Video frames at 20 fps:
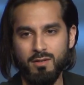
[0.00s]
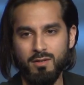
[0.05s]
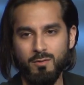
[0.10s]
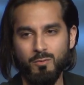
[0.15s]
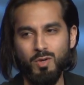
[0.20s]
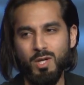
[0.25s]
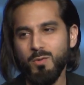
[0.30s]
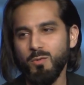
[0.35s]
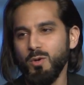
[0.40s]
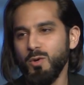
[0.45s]

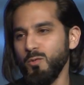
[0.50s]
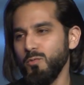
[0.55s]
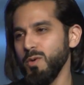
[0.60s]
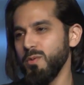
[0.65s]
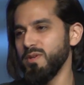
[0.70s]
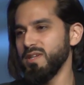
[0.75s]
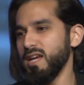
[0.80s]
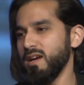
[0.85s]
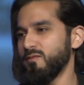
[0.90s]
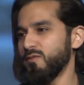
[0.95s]
We will, we will
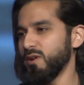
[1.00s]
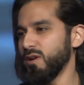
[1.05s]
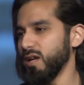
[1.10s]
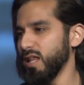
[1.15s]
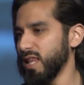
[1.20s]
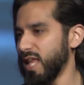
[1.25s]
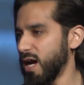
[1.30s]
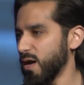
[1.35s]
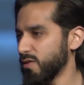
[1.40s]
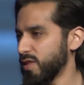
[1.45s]
never
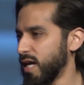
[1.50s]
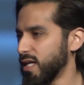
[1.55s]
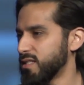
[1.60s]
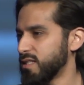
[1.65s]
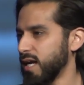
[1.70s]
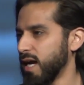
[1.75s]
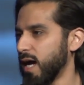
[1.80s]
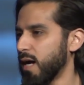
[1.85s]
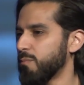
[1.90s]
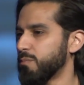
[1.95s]
allow that to
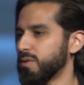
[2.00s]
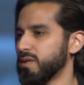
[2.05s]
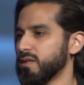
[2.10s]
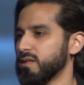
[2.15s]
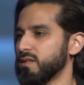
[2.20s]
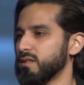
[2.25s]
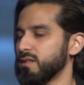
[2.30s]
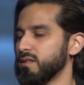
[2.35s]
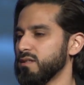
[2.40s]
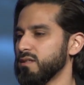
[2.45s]
happen.
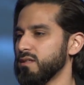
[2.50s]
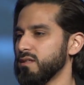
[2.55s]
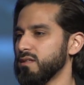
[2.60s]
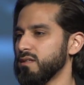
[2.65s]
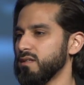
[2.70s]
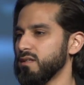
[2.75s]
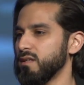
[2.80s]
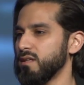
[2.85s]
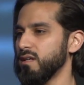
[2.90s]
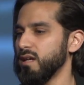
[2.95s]

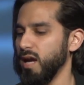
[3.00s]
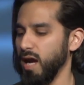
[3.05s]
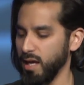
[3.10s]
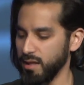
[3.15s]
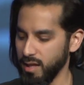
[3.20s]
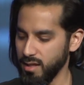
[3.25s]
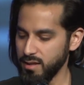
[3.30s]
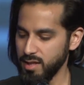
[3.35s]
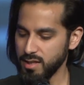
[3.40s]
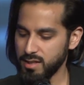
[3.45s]
And
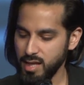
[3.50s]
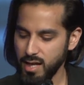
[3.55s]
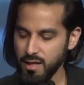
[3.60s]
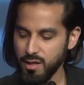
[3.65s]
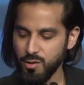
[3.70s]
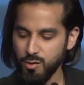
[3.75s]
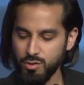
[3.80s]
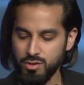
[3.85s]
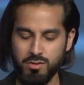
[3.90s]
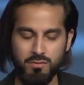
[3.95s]
then they take
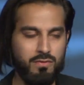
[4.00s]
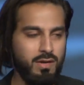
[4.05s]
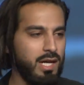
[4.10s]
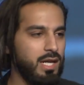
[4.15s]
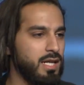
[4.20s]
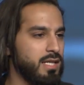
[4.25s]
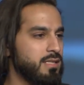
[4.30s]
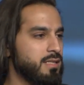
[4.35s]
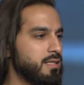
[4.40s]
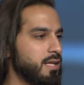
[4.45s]
Yusuf
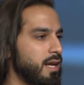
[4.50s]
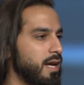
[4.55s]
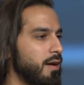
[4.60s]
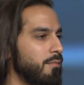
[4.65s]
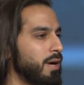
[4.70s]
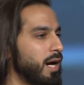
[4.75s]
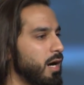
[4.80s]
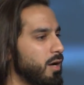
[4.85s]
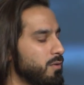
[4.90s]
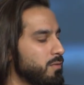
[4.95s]
alayhi salam
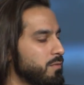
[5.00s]
out